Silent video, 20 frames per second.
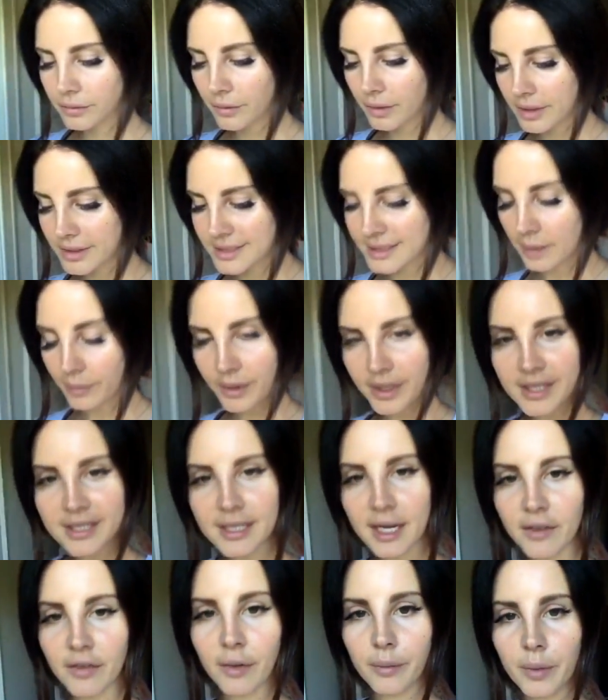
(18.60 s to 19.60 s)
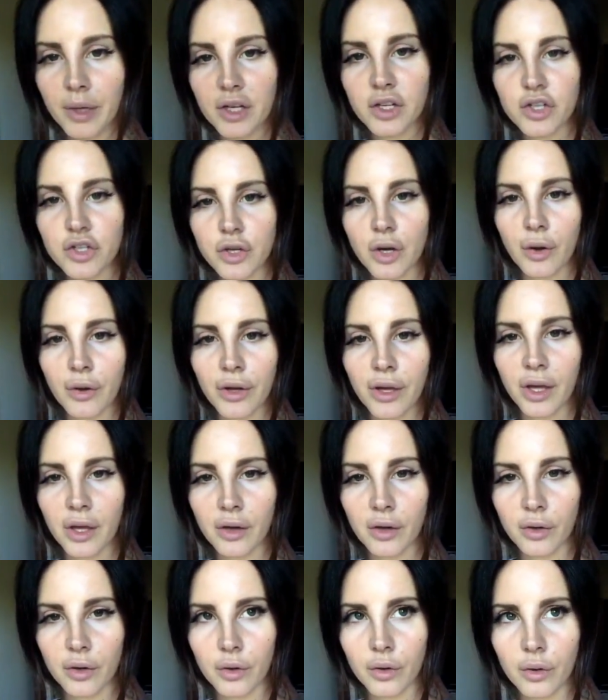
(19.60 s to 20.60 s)
some of the stuff I'm going to show
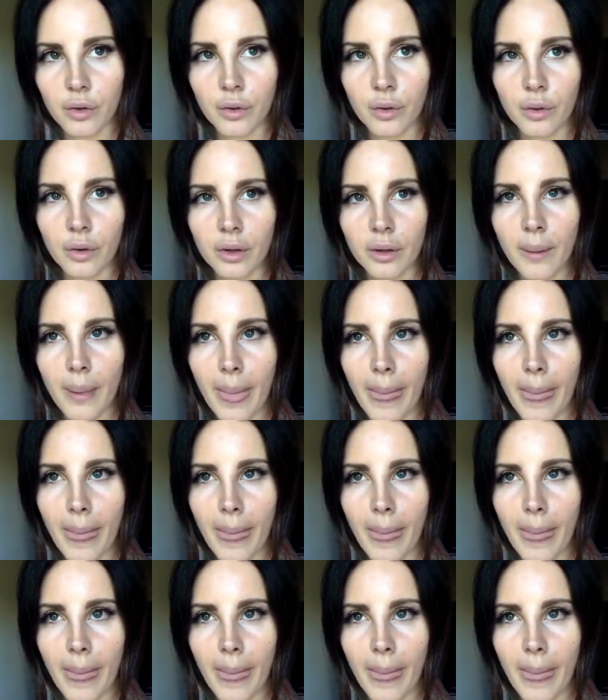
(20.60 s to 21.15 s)
you